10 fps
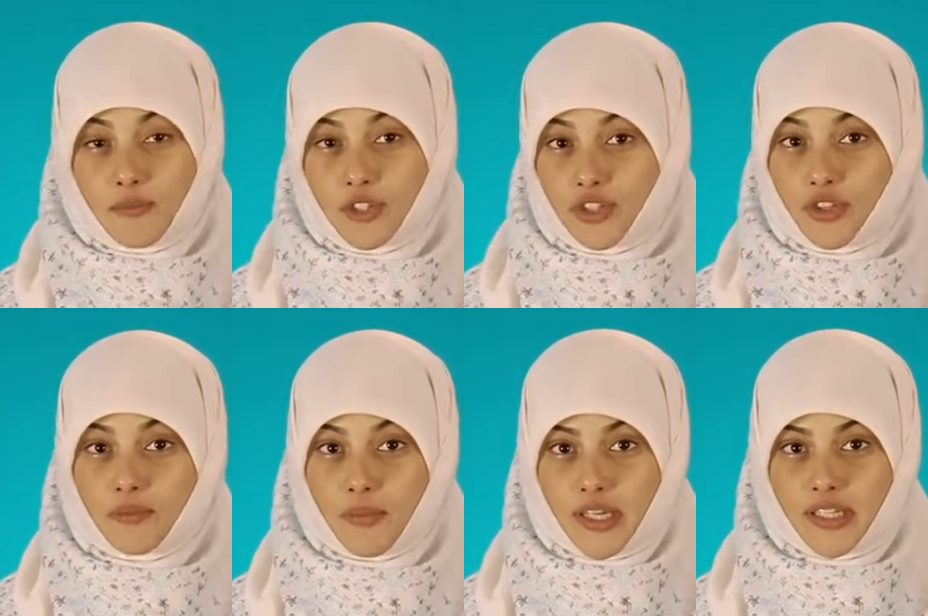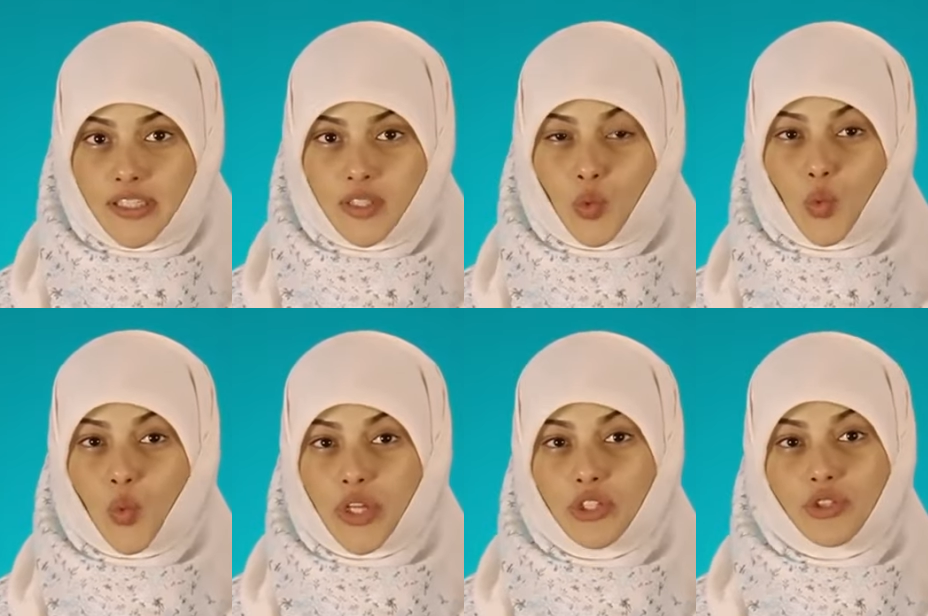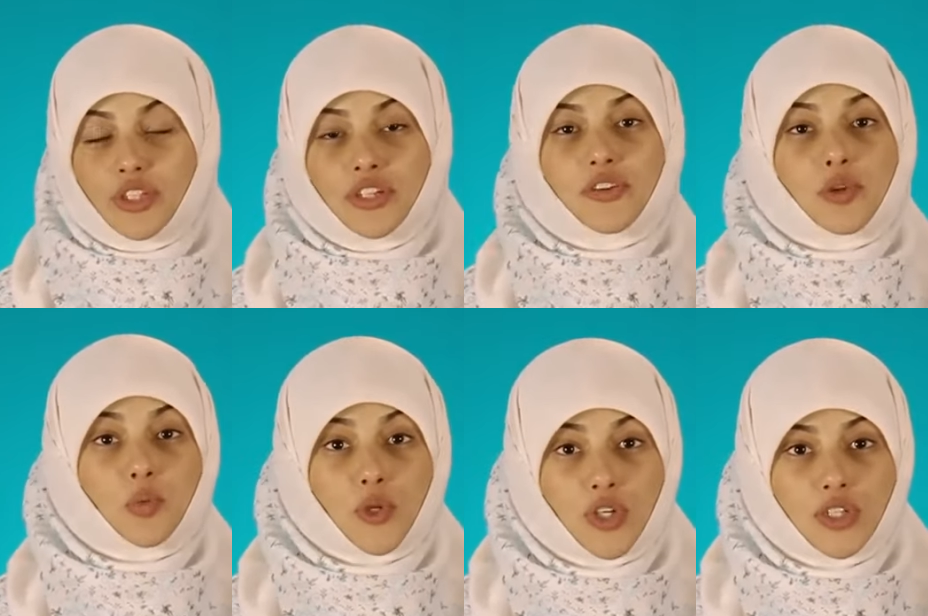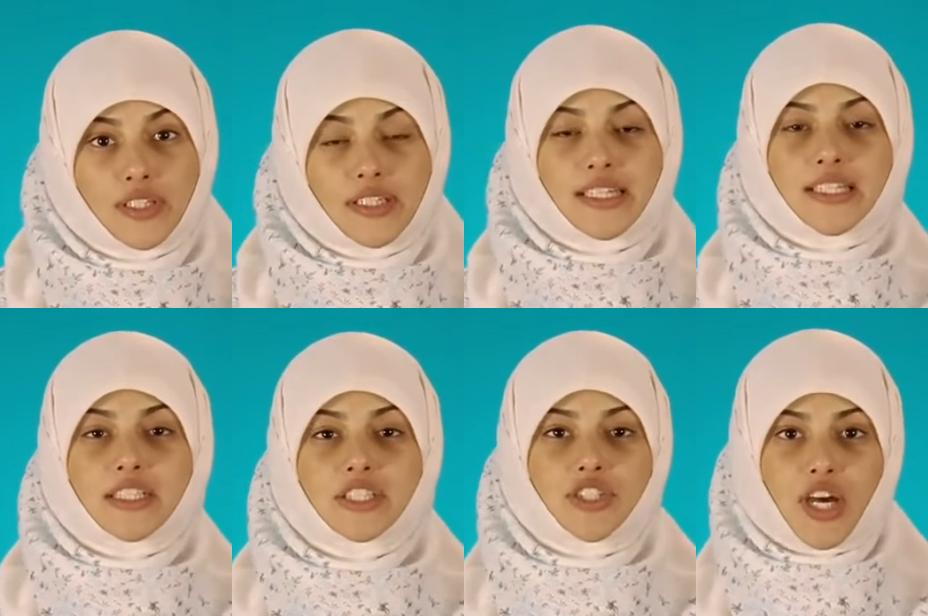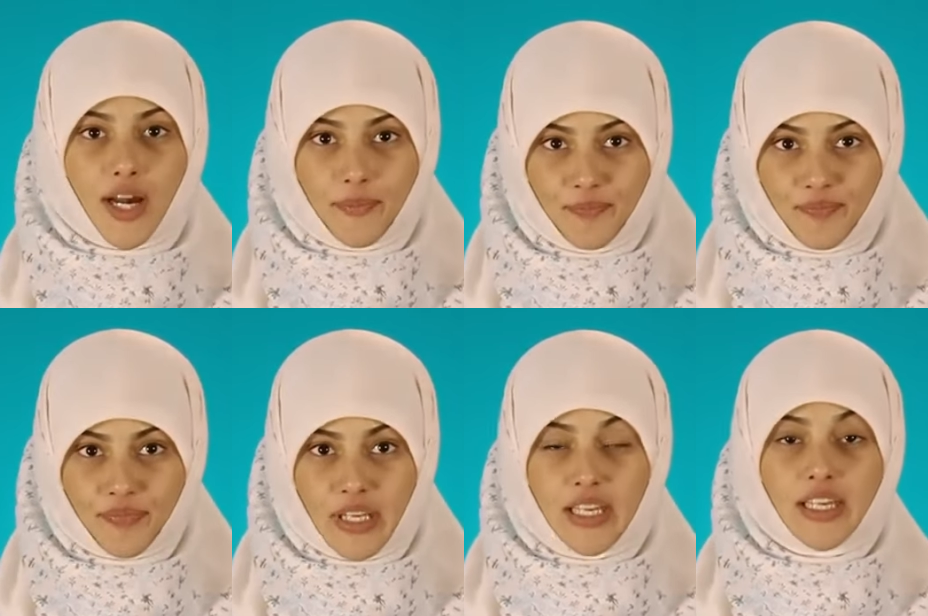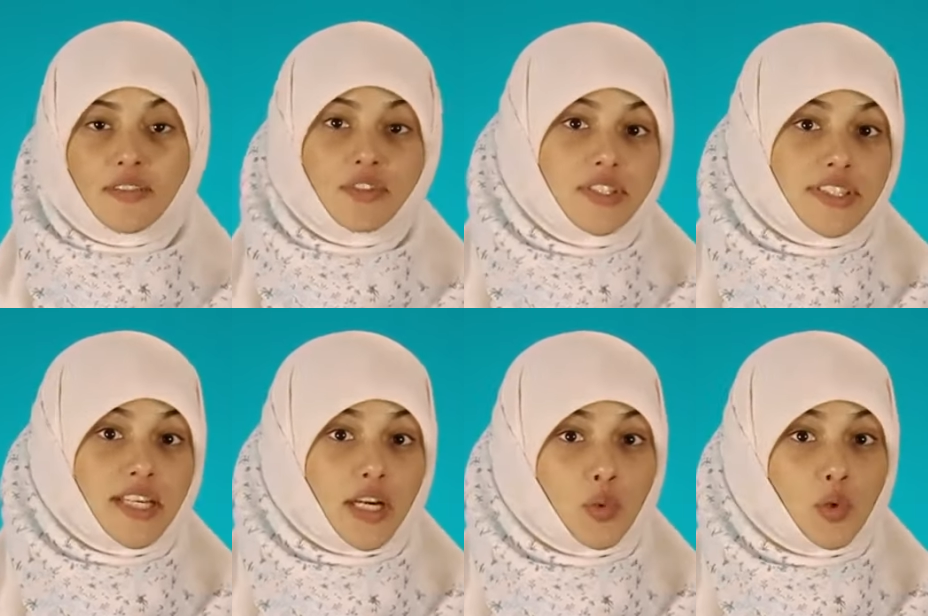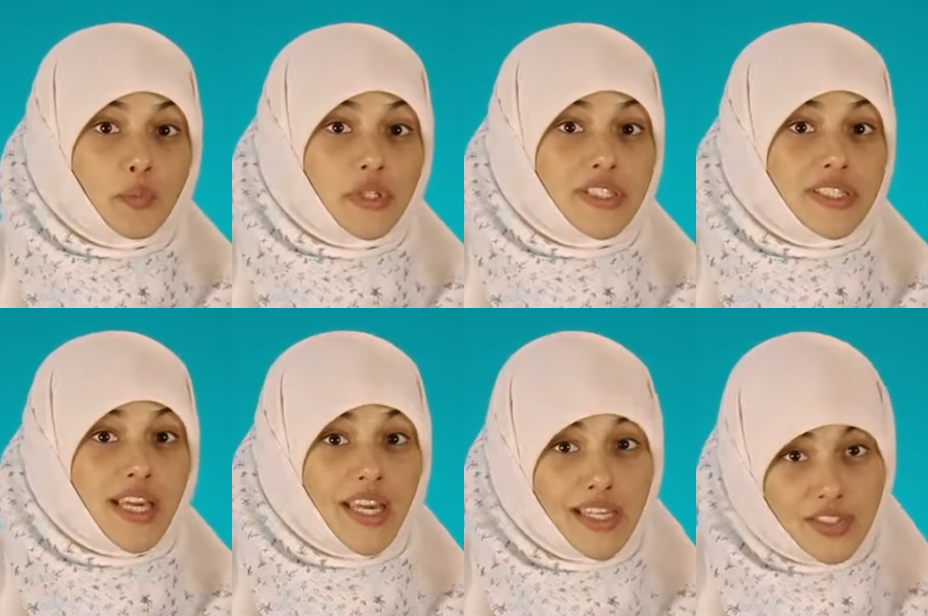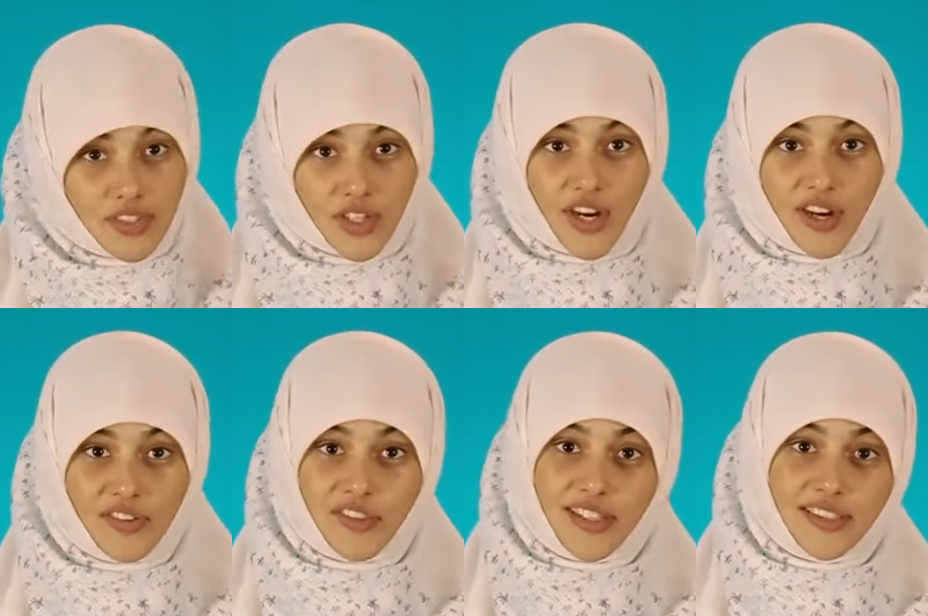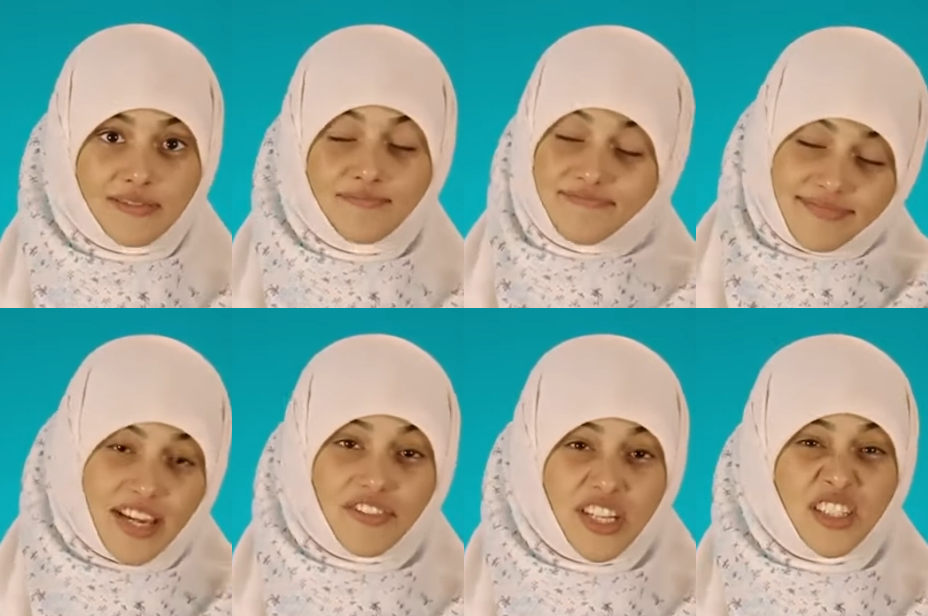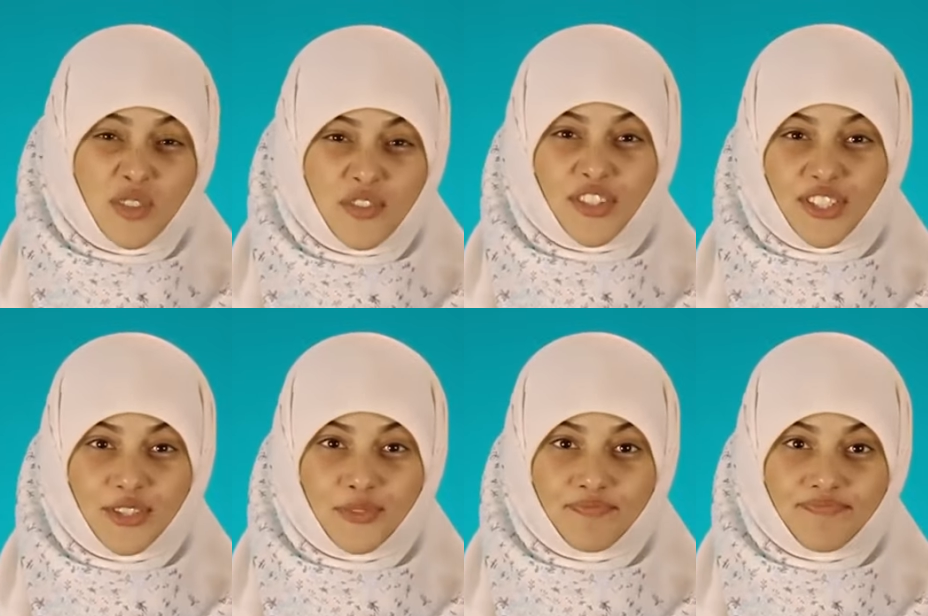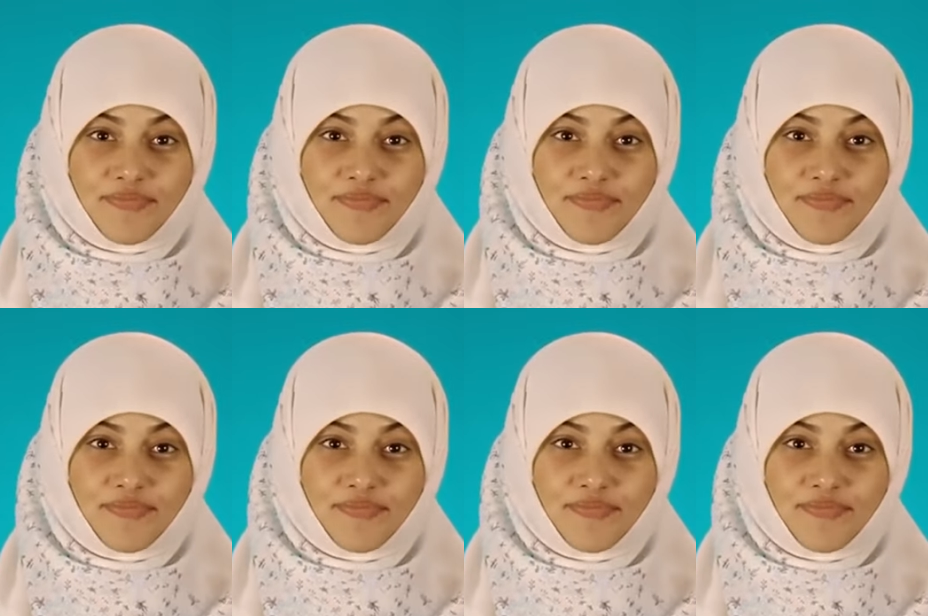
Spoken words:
comes to your mind when you hear the word hijab? If you say a woman's headscarf, then I've got news for you.